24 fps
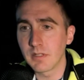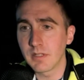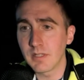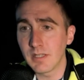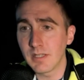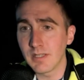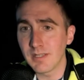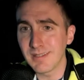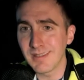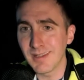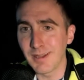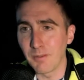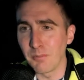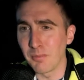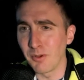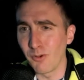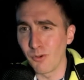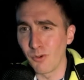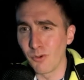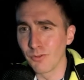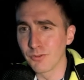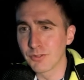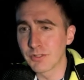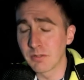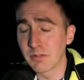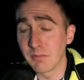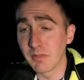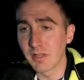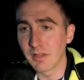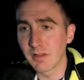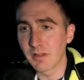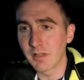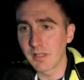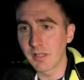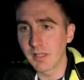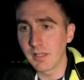Yeah, but
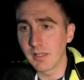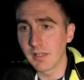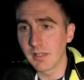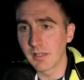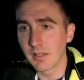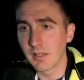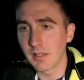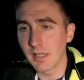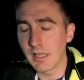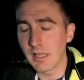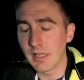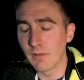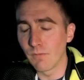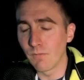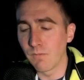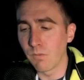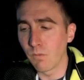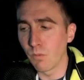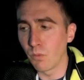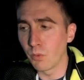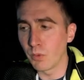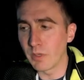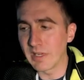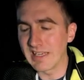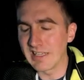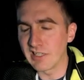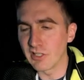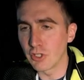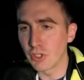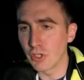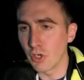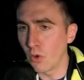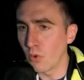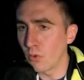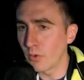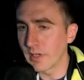ultimately, if we
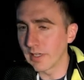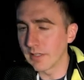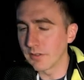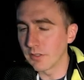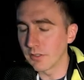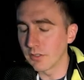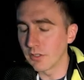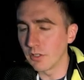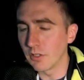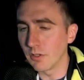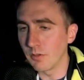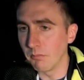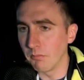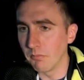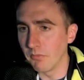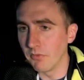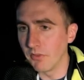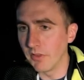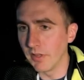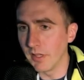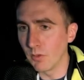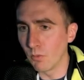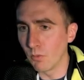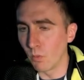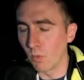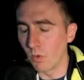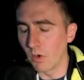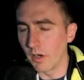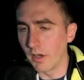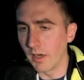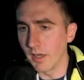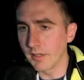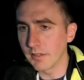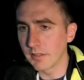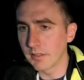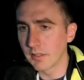don't get the tube, then
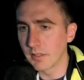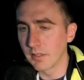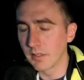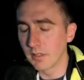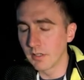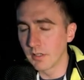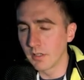what?